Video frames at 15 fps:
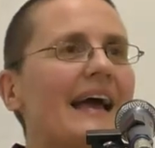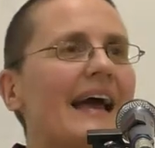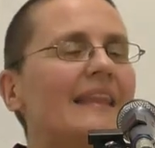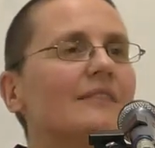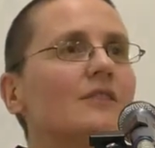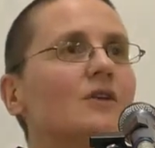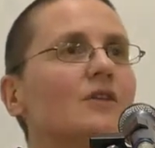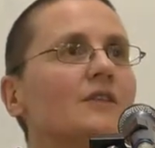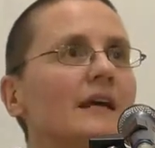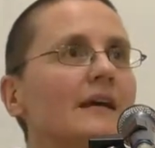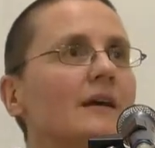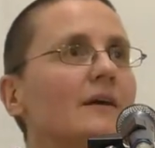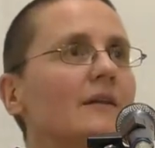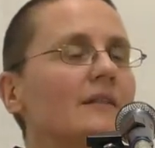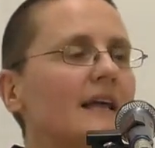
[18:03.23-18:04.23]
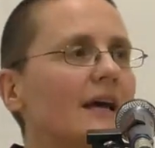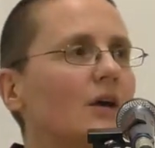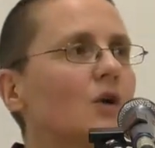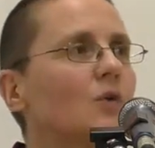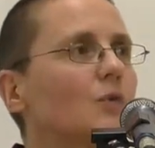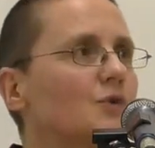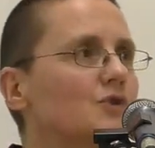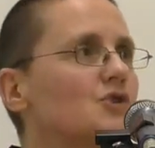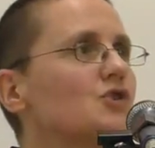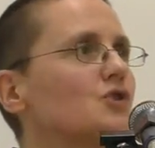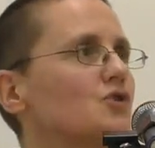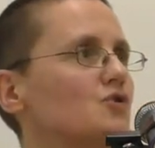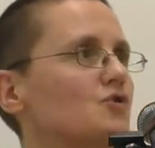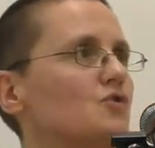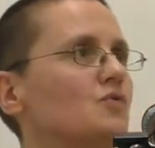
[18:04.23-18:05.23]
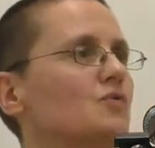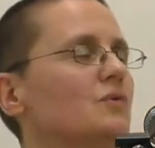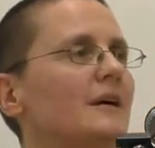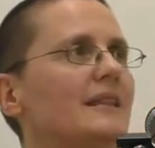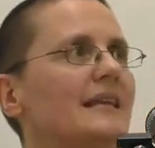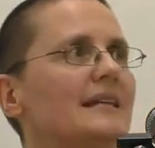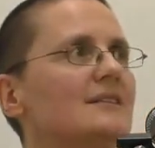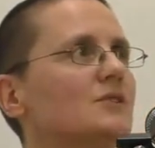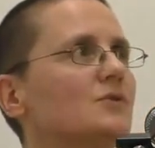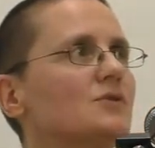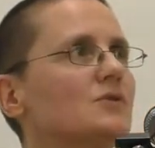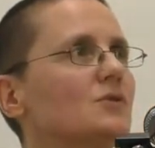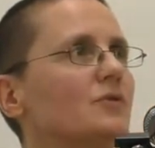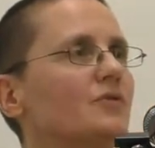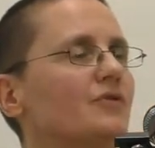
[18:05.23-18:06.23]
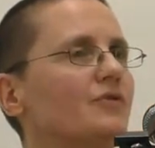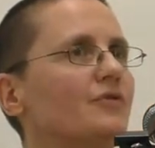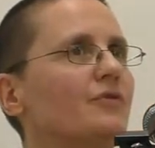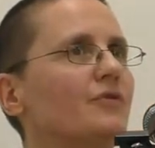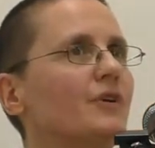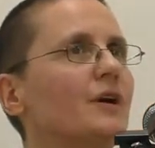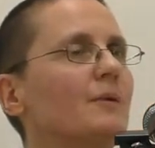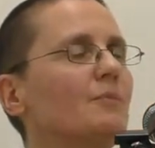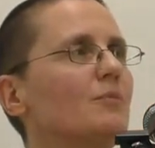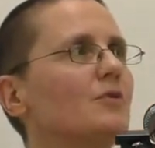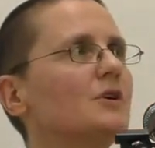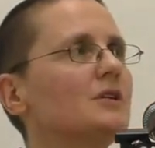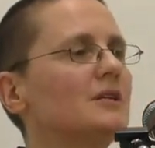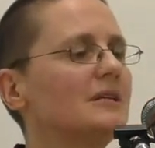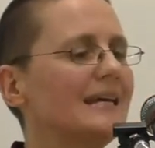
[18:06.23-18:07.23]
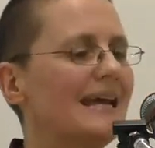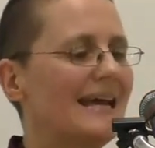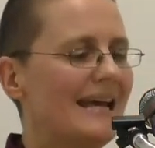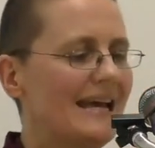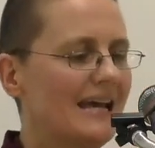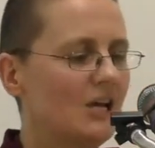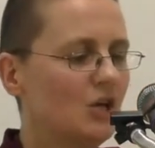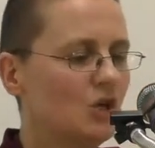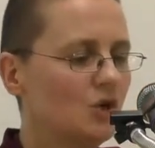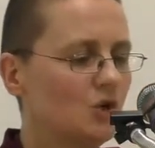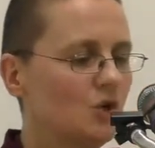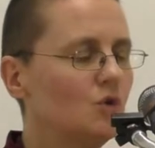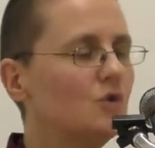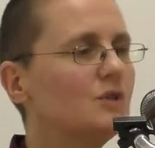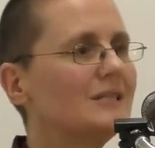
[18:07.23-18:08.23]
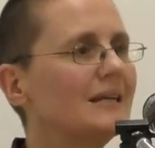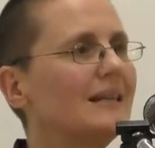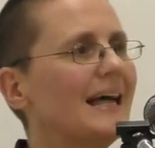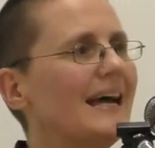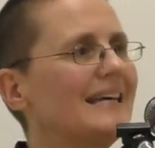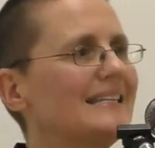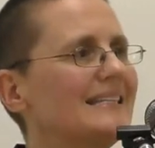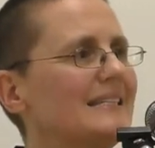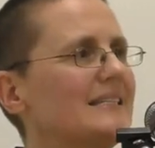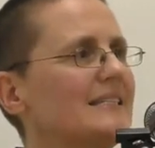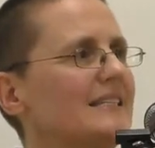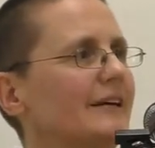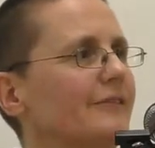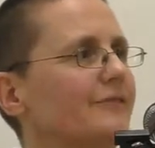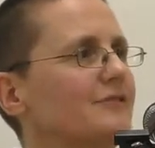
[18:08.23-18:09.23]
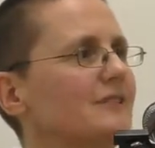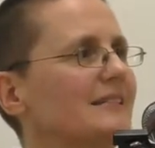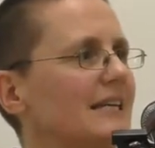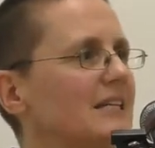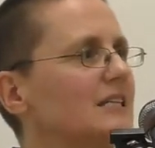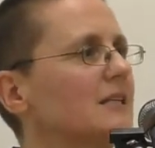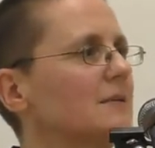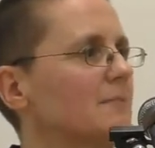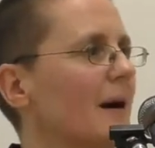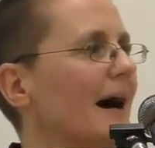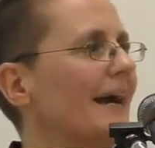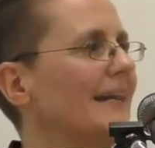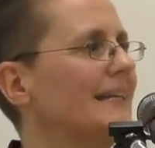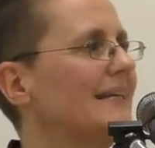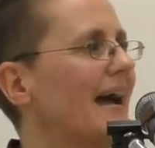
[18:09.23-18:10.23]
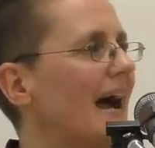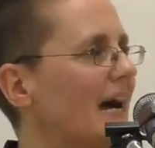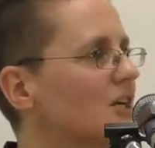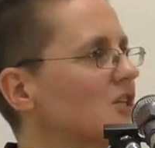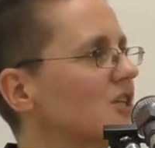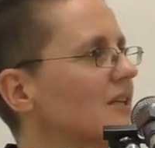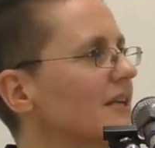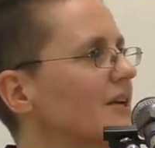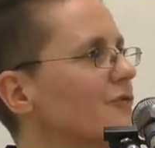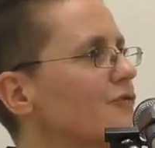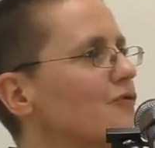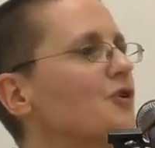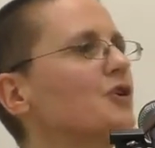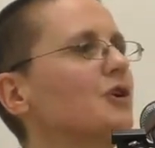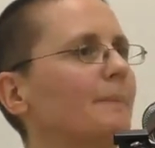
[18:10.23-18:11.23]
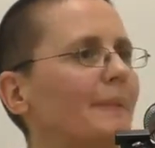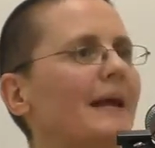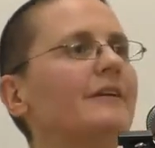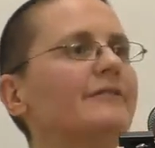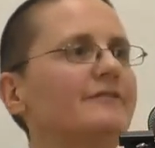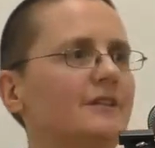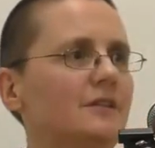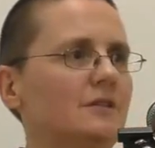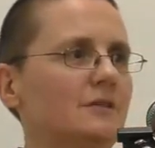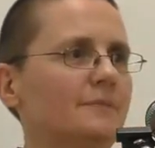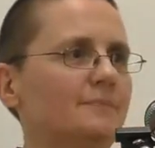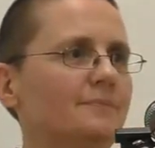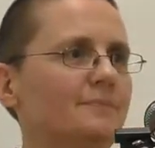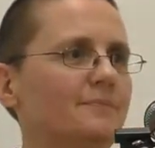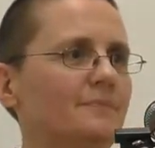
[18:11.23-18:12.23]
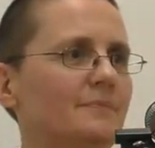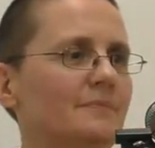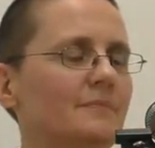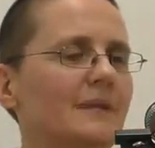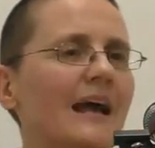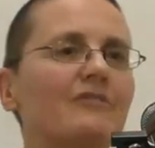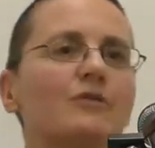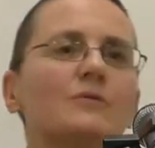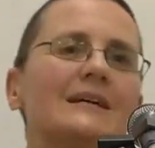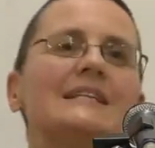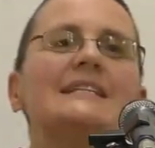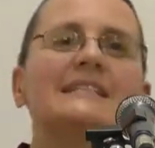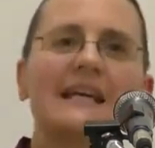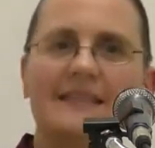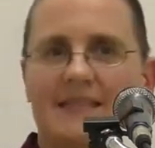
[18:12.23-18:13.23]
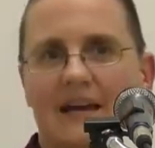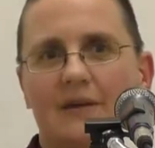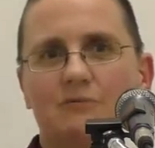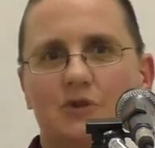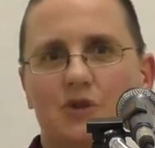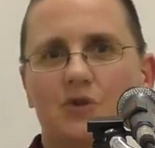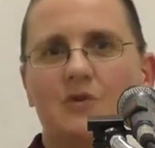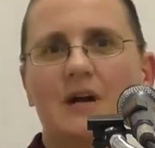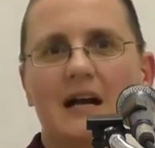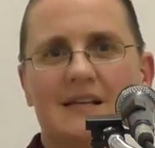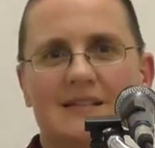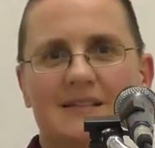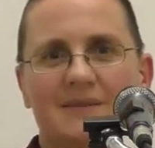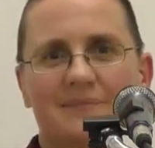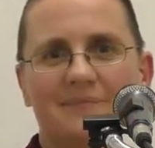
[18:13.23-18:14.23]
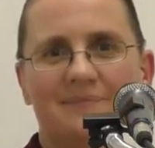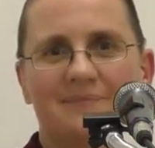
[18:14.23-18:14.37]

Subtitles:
And the thing that you also do, and that's also very important, you utilize the self-centered mind actually for your benefit. I've already done that with you guys.